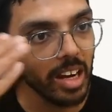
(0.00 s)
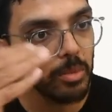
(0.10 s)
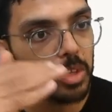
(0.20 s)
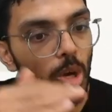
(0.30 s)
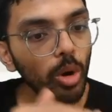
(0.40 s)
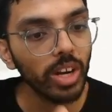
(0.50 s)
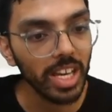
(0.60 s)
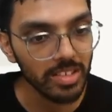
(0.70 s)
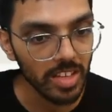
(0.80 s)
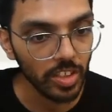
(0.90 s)
of the
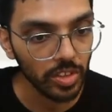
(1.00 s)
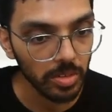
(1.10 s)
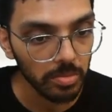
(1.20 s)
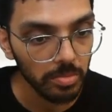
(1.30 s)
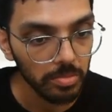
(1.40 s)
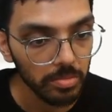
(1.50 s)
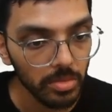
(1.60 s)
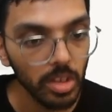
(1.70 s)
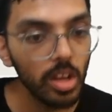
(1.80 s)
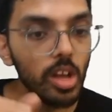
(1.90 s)
organization.
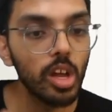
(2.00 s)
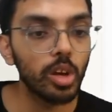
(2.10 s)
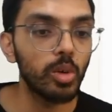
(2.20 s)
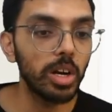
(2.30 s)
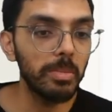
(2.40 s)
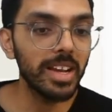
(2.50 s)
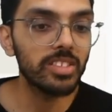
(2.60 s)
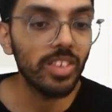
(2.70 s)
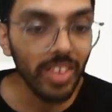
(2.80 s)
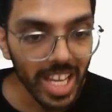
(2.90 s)
Kwirtmak's
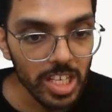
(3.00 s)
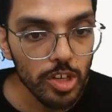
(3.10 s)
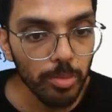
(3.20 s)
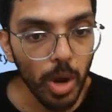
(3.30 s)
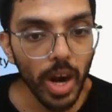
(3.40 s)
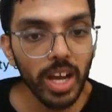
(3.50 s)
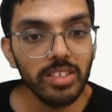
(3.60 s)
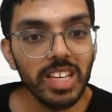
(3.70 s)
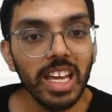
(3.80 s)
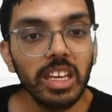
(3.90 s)
range of products
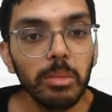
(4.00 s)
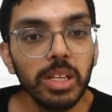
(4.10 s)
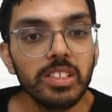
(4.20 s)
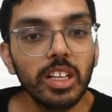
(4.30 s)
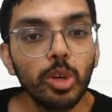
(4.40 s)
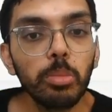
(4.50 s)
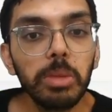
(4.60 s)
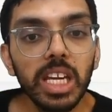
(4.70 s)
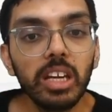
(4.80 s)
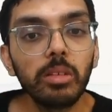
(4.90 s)
enables it to
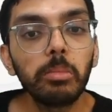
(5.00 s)
meet